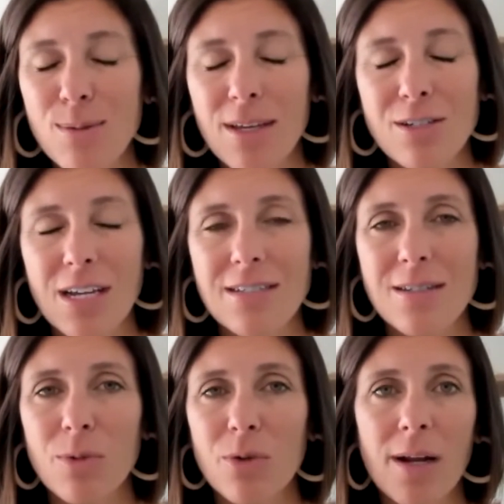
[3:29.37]
because she had
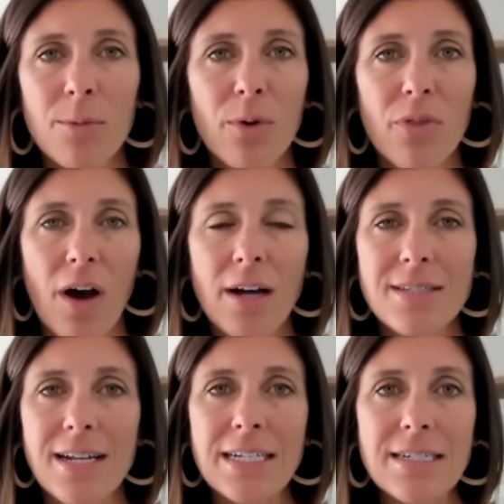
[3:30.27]
some incredible thoughts
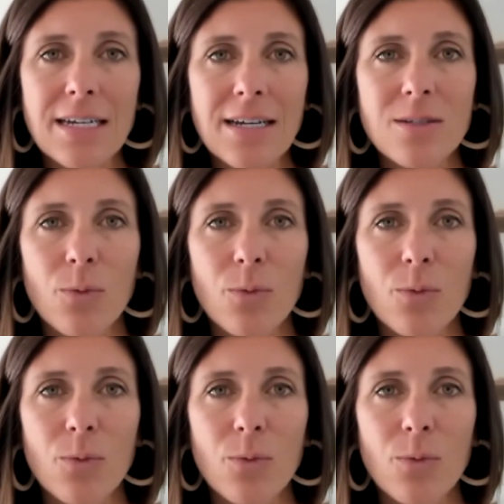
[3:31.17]
and ideas.